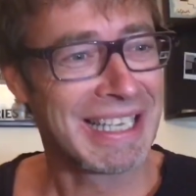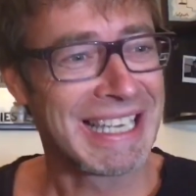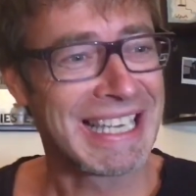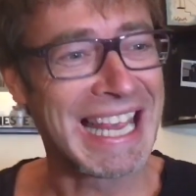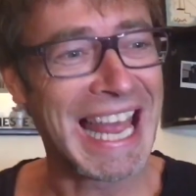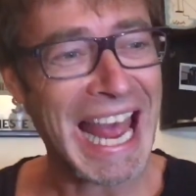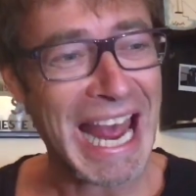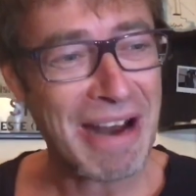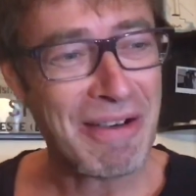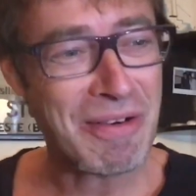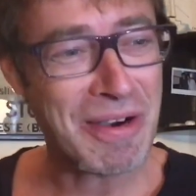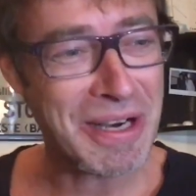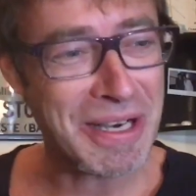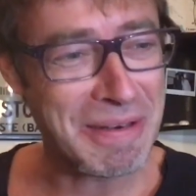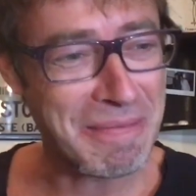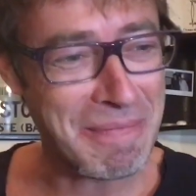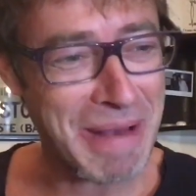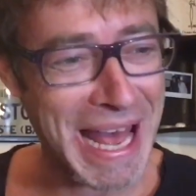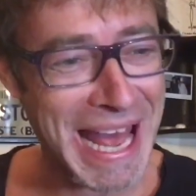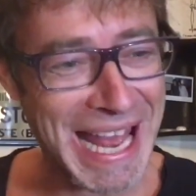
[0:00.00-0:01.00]

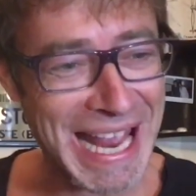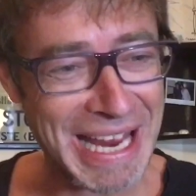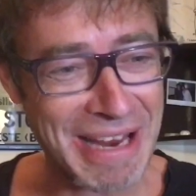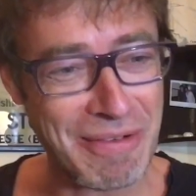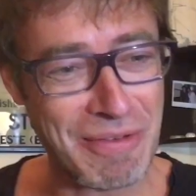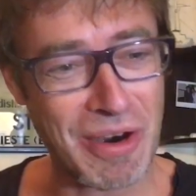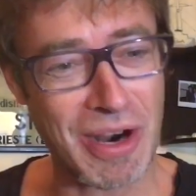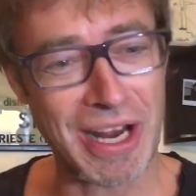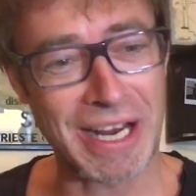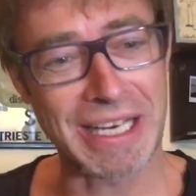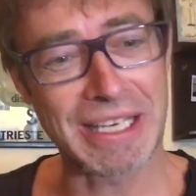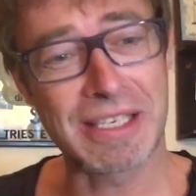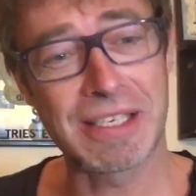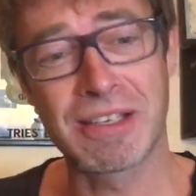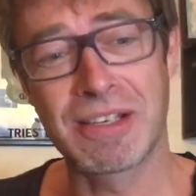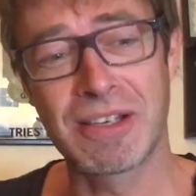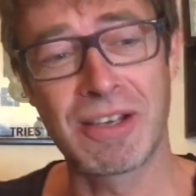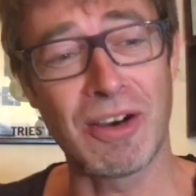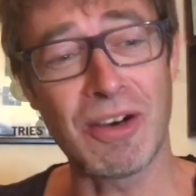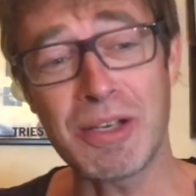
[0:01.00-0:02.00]
Karen May writes,
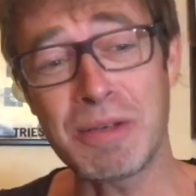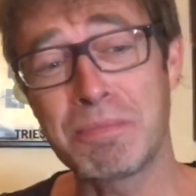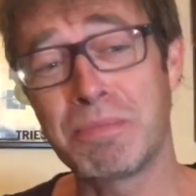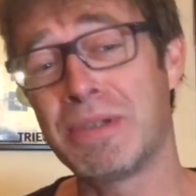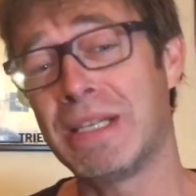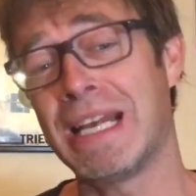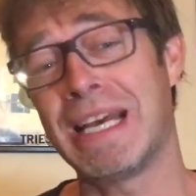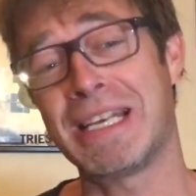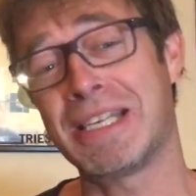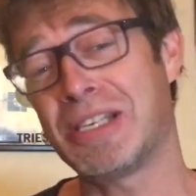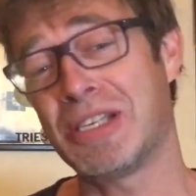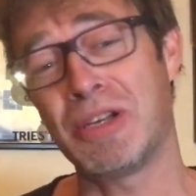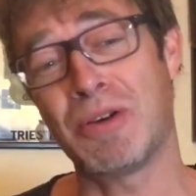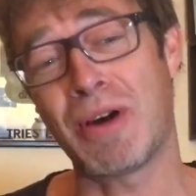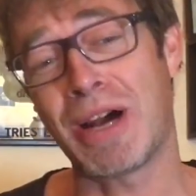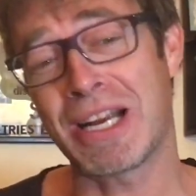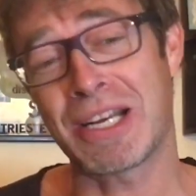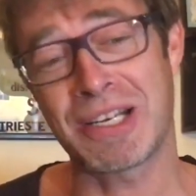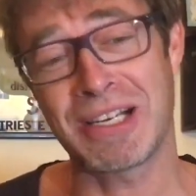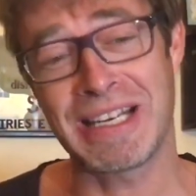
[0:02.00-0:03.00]
God bless you,
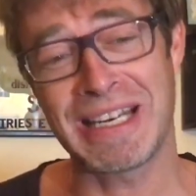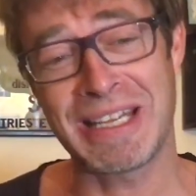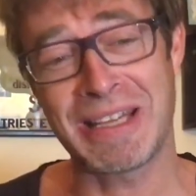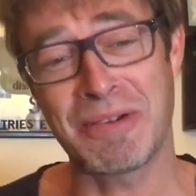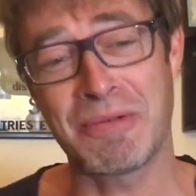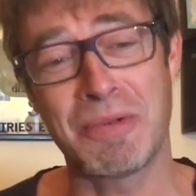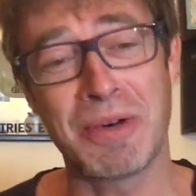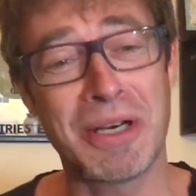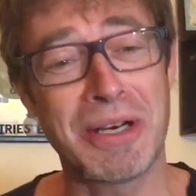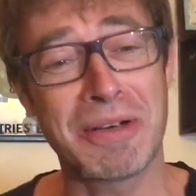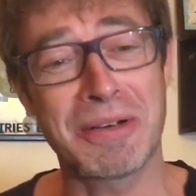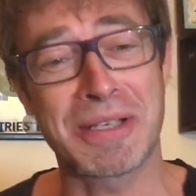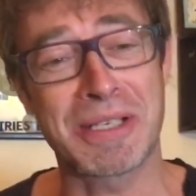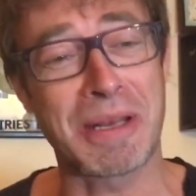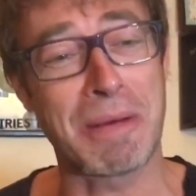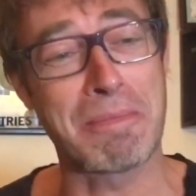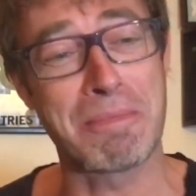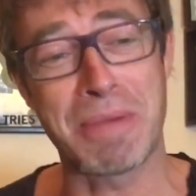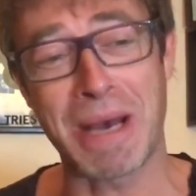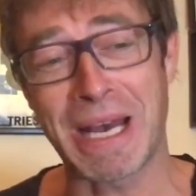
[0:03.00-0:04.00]
Ashley. The world is
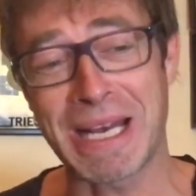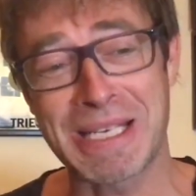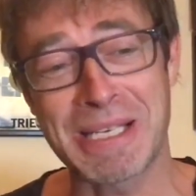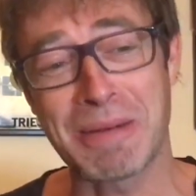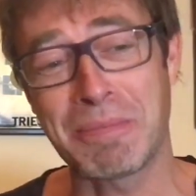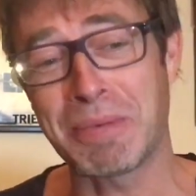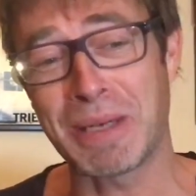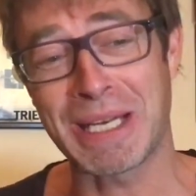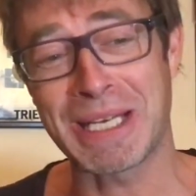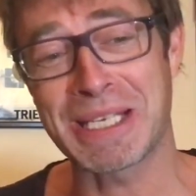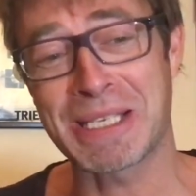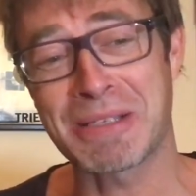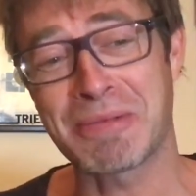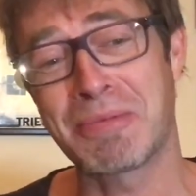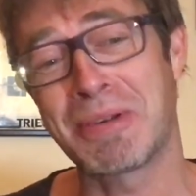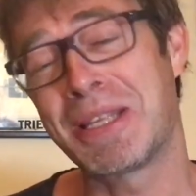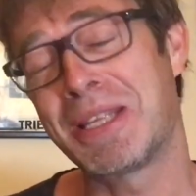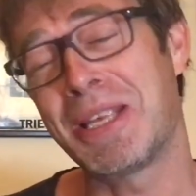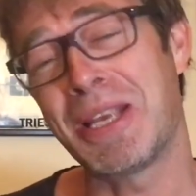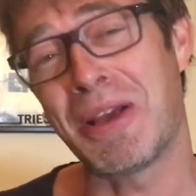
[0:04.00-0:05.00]
a better place
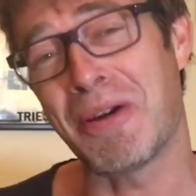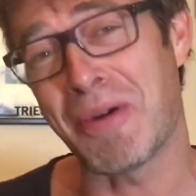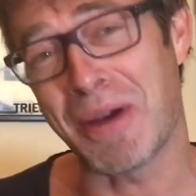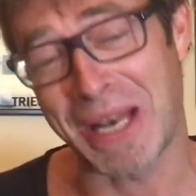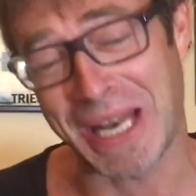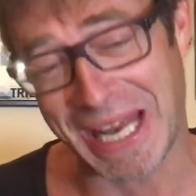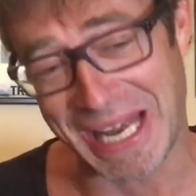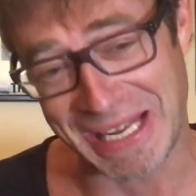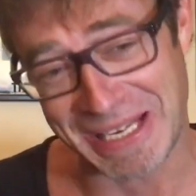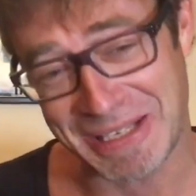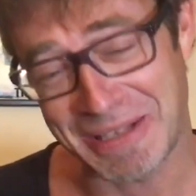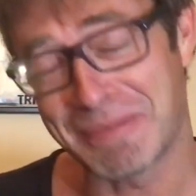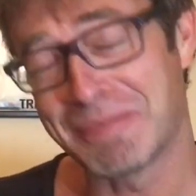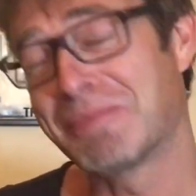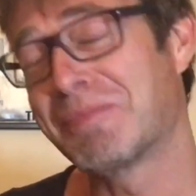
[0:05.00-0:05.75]
with you in it.